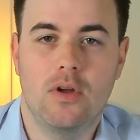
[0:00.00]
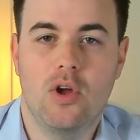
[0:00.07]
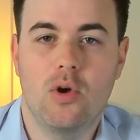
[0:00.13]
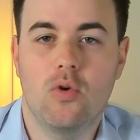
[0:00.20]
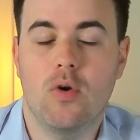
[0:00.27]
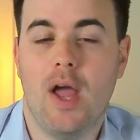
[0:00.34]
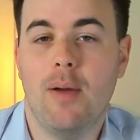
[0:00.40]

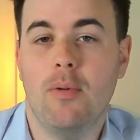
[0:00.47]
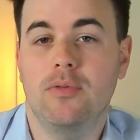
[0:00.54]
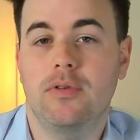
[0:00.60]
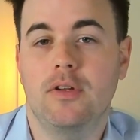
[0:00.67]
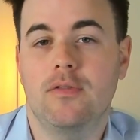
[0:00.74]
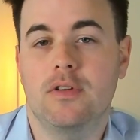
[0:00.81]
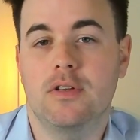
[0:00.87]
we were able to
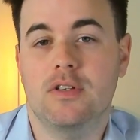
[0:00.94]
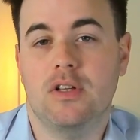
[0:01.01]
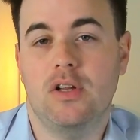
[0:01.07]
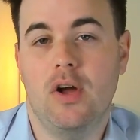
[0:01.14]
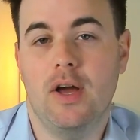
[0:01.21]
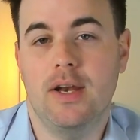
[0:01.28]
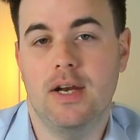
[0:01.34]
deliver this
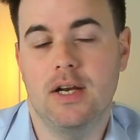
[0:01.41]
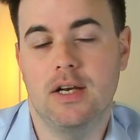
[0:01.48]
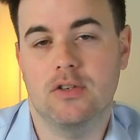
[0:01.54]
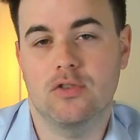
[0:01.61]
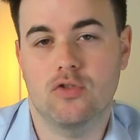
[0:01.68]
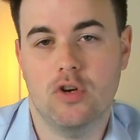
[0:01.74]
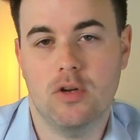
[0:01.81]
client in an
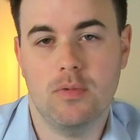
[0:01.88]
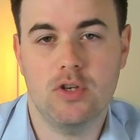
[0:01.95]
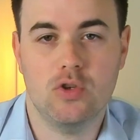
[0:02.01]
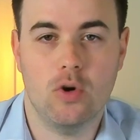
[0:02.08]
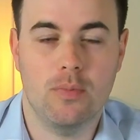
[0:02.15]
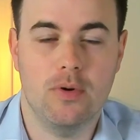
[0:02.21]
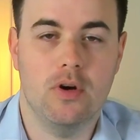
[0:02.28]
extremely
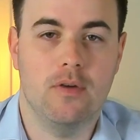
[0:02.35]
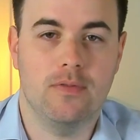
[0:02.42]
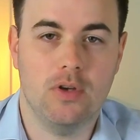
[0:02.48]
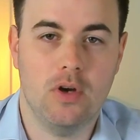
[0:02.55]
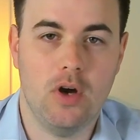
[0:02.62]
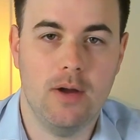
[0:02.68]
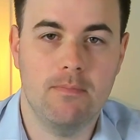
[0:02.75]
short period of
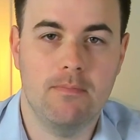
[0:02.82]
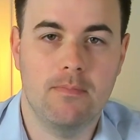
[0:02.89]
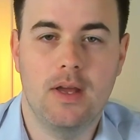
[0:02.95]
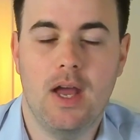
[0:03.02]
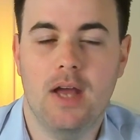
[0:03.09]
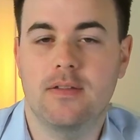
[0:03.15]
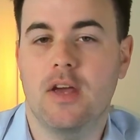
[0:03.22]
time,
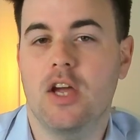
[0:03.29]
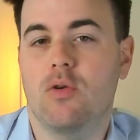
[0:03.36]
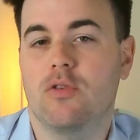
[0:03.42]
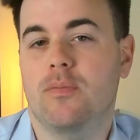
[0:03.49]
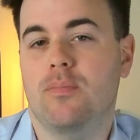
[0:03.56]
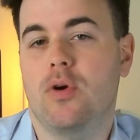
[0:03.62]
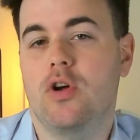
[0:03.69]
and take what was
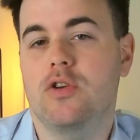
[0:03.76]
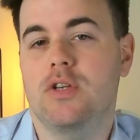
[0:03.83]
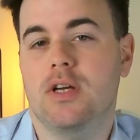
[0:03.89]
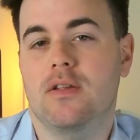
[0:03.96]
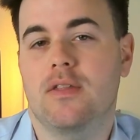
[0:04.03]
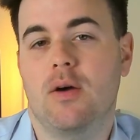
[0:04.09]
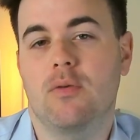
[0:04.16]
a
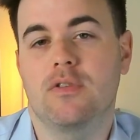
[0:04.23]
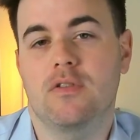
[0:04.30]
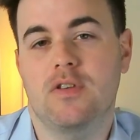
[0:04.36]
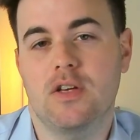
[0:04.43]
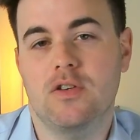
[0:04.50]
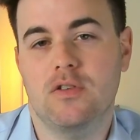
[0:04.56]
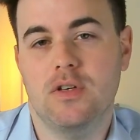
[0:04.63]
project that was
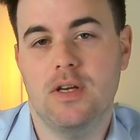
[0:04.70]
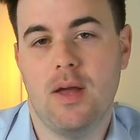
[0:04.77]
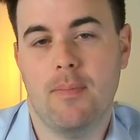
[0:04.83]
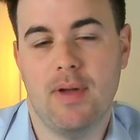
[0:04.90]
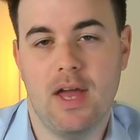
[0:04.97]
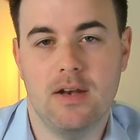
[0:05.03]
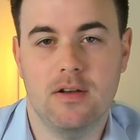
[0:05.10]
essentially
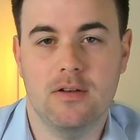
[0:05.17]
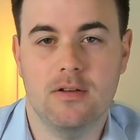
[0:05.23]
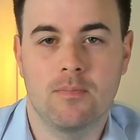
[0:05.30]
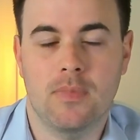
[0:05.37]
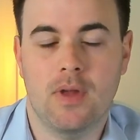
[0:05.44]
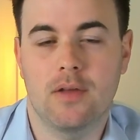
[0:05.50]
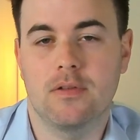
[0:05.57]

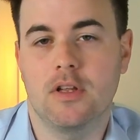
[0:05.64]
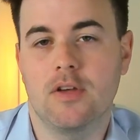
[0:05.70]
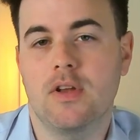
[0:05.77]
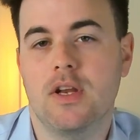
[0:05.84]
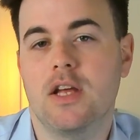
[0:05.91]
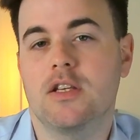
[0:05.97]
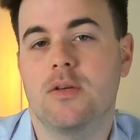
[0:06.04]
abandoned and
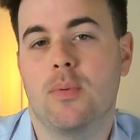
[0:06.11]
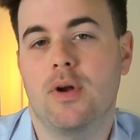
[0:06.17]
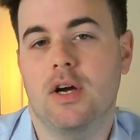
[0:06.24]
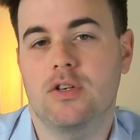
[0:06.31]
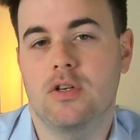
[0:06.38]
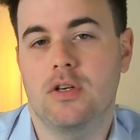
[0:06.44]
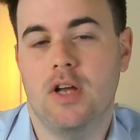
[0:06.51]
delivered into
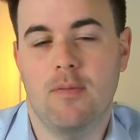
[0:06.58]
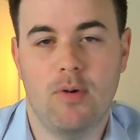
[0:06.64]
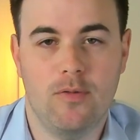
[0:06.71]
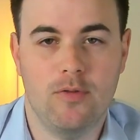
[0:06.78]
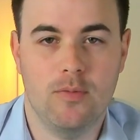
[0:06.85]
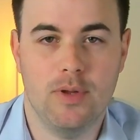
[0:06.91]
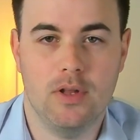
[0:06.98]
production and
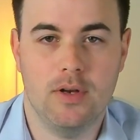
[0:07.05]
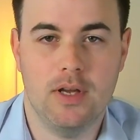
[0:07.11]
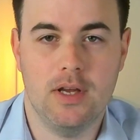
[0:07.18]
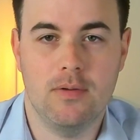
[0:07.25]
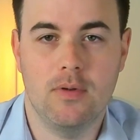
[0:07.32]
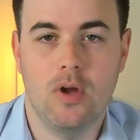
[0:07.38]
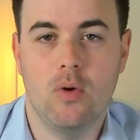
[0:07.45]

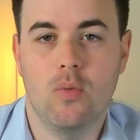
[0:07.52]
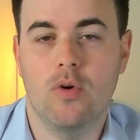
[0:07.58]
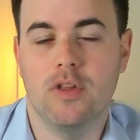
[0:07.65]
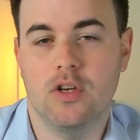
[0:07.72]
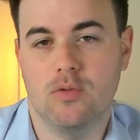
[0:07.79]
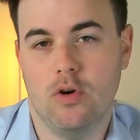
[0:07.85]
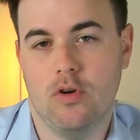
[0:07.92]
profitability
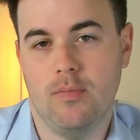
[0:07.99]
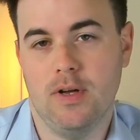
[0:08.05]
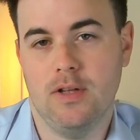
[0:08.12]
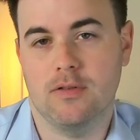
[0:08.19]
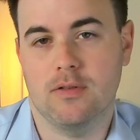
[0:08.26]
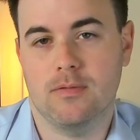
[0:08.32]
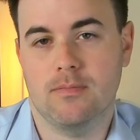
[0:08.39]
within 12
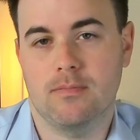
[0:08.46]
months.